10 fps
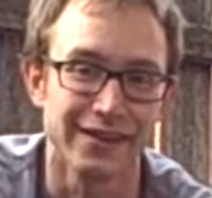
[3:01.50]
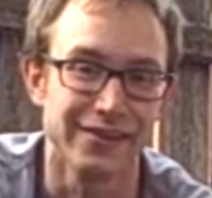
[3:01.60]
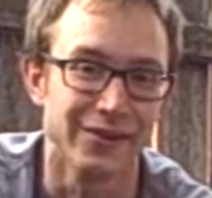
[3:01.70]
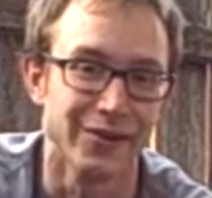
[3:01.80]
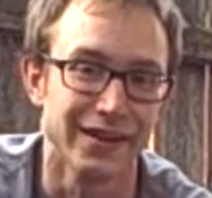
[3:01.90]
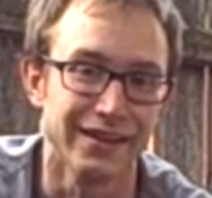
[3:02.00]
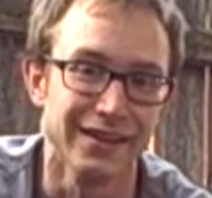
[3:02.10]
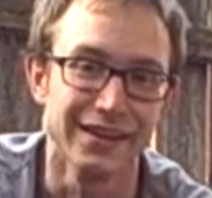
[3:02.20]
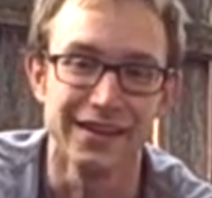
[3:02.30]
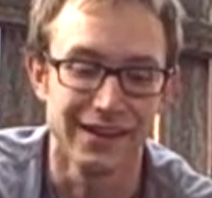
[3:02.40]
how you do it.
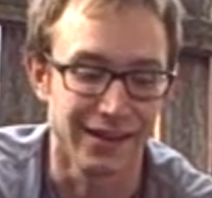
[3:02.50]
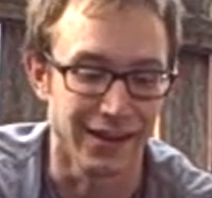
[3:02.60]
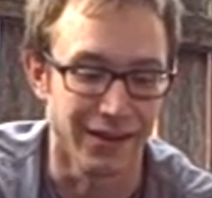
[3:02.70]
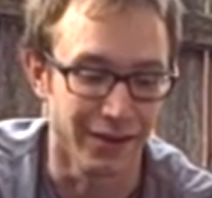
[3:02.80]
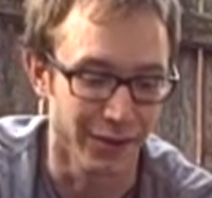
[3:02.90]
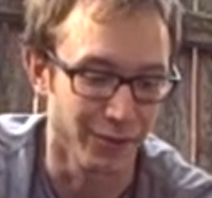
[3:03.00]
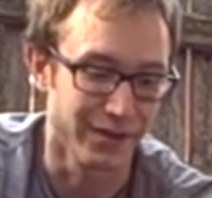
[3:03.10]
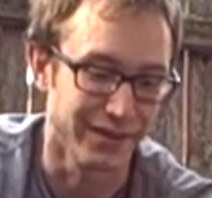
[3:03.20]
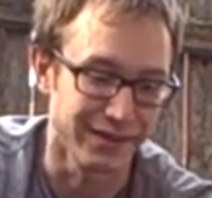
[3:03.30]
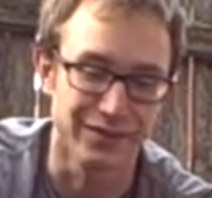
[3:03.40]
All I
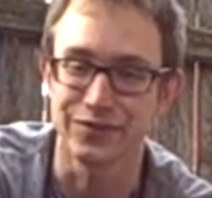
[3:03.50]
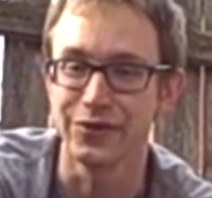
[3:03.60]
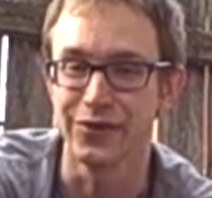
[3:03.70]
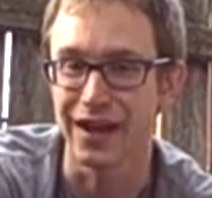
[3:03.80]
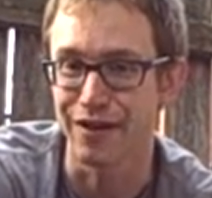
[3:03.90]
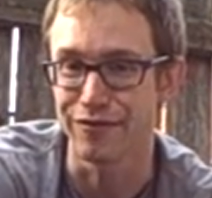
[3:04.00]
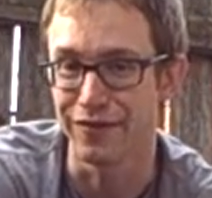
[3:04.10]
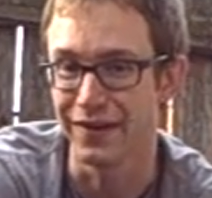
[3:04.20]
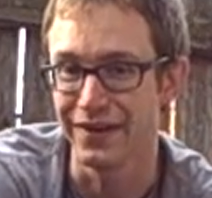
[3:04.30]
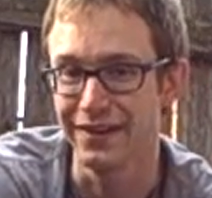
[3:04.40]
want is for you to have
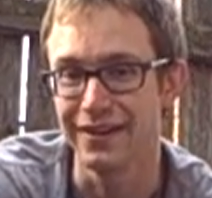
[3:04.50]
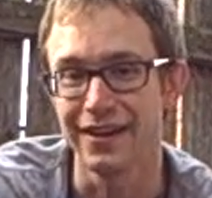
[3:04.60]
fun,